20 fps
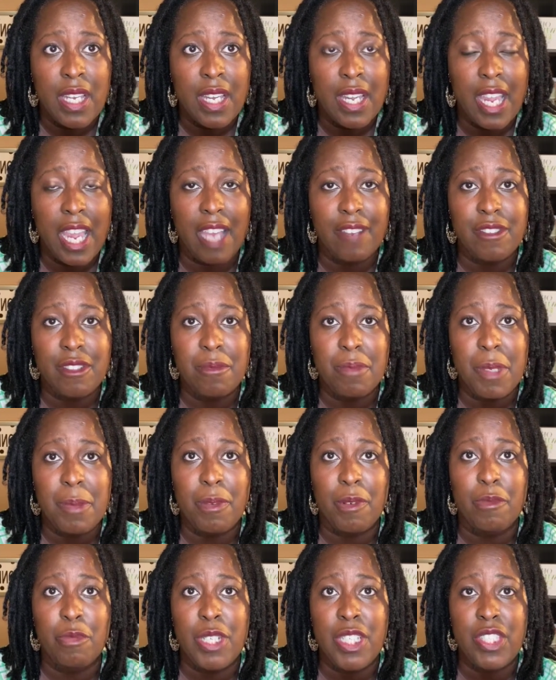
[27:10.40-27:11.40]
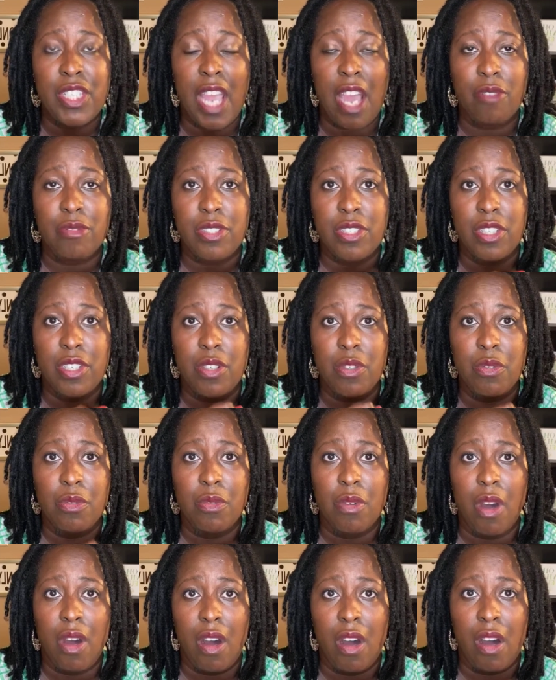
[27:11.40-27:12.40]
have some people reach out to
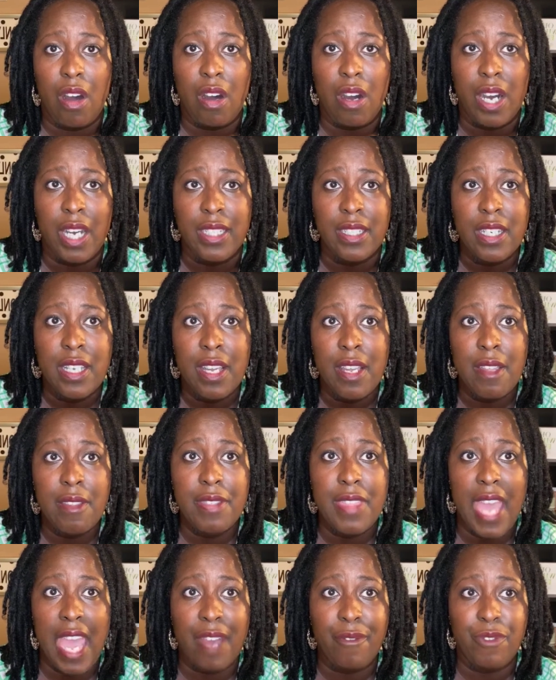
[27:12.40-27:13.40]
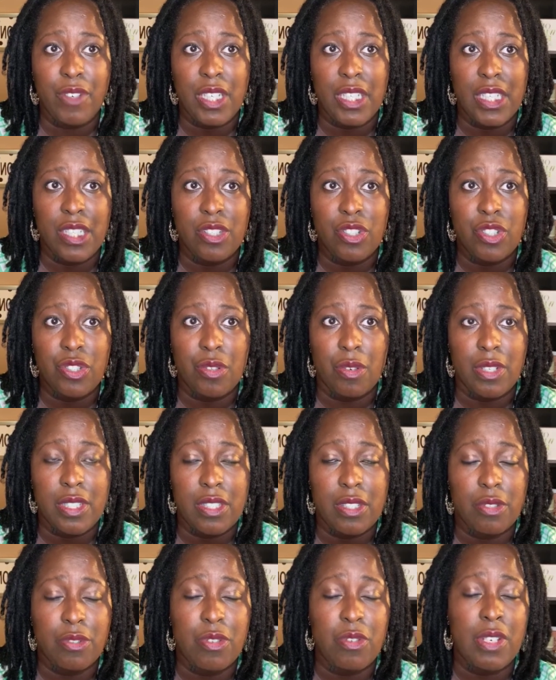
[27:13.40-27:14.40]
you on that for insurance.
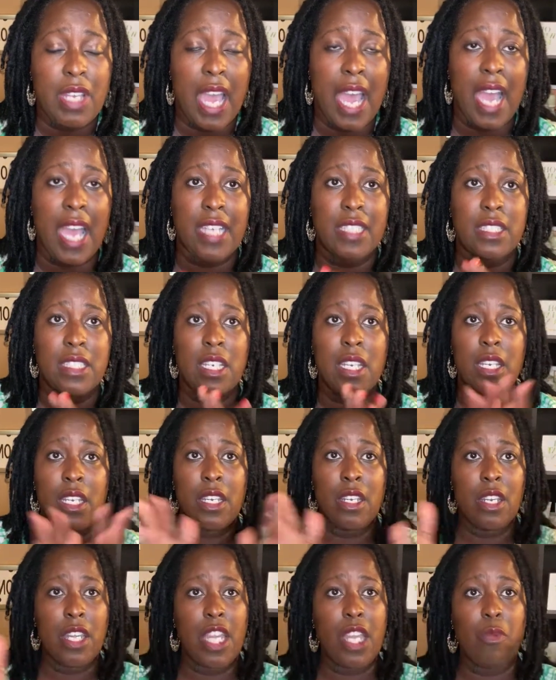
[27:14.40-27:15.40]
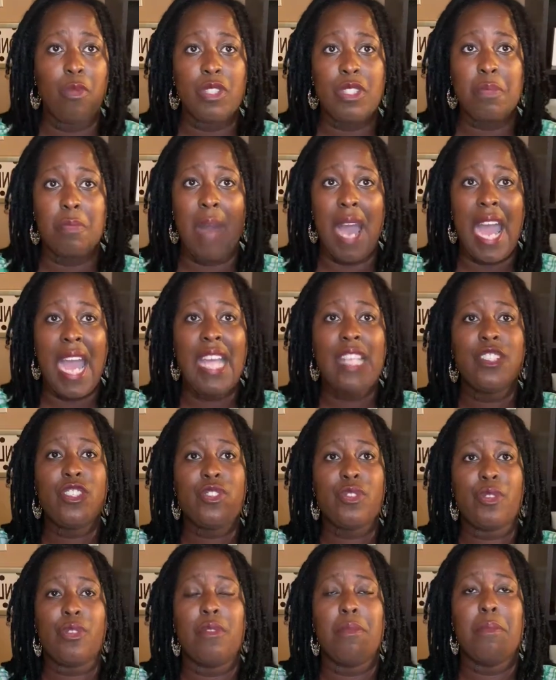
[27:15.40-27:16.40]
So you guys, it was Mind
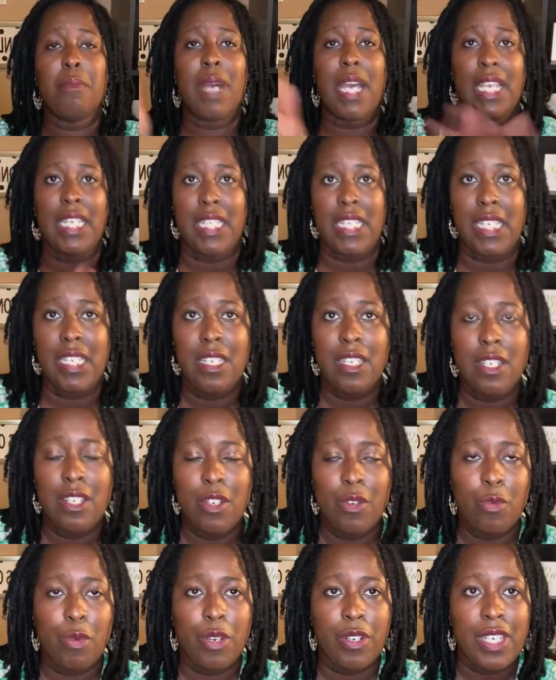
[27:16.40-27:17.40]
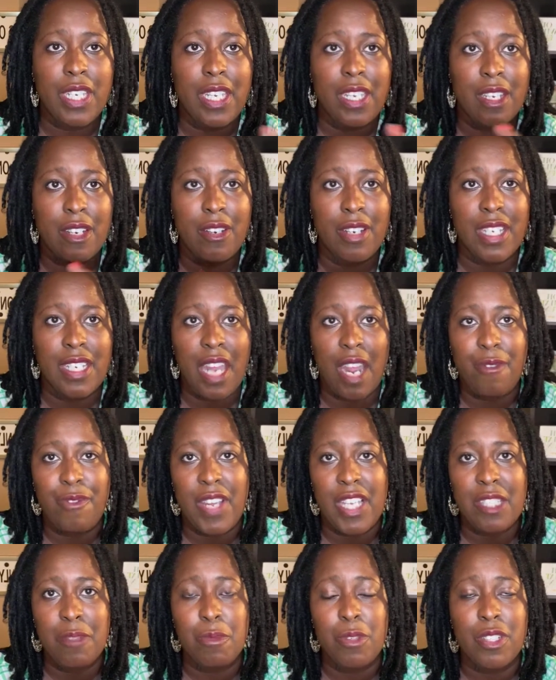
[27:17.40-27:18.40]
Your Money. We're here in our
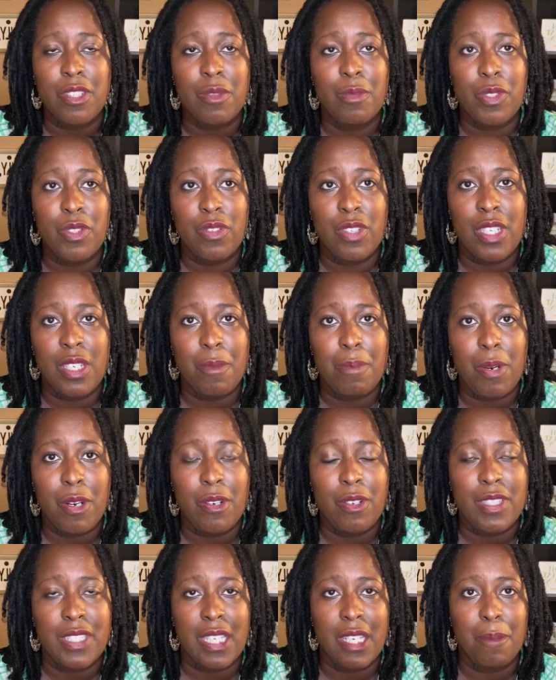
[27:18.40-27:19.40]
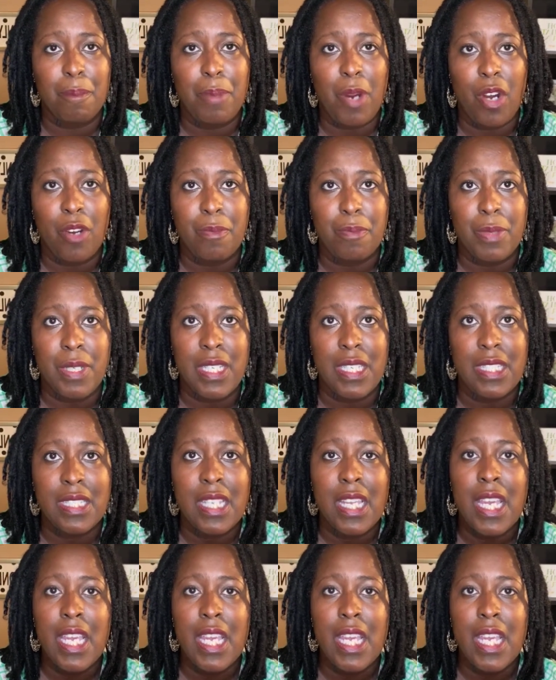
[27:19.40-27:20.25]
Facebook community, Pearls and Purpose.